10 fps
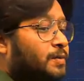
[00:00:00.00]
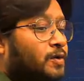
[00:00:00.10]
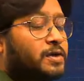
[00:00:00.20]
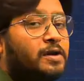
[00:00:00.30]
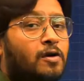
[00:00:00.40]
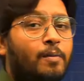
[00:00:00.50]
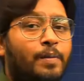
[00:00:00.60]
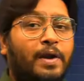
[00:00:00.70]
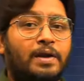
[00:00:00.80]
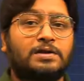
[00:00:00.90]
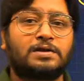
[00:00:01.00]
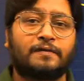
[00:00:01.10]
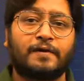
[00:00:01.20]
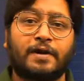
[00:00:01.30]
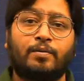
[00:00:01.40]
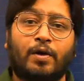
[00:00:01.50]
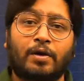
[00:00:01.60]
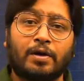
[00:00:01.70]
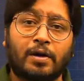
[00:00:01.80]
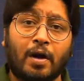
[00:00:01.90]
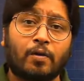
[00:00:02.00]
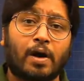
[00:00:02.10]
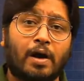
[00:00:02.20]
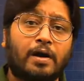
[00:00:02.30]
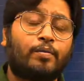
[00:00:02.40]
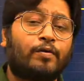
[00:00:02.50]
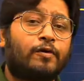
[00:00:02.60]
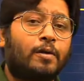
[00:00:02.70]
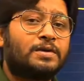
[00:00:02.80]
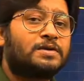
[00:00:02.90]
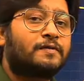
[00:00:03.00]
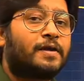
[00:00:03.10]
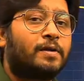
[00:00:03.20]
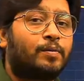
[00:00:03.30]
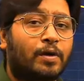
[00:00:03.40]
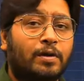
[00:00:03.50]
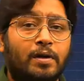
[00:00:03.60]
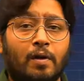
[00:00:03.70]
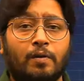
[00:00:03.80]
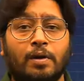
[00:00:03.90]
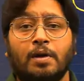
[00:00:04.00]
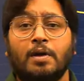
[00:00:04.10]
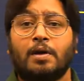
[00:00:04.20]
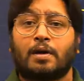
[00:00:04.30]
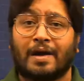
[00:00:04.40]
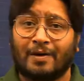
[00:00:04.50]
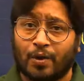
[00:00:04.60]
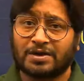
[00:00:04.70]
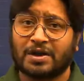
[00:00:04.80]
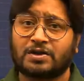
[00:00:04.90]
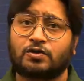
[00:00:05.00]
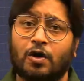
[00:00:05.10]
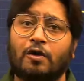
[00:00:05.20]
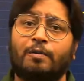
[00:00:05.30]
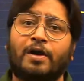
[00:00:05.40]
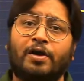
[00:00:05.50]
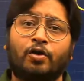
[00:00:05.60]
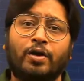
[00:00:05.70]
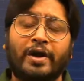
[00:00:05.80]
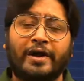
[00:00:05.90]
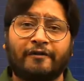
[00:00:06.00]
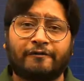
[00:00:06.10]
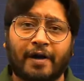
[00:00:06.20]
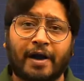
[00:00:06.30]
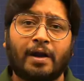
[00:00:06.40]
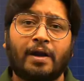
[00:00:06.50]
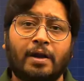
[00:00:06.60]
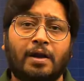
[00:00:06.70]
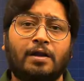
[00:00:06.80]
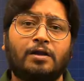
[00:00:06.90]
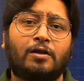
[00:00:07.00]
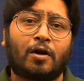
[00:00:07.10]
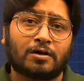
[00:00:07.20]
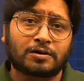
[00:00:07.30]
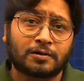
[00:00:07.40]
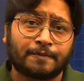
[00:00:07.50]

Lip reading: incompetence is a very important ground. Underperformance is a very important ground, right, which has not been duly defined in the laws.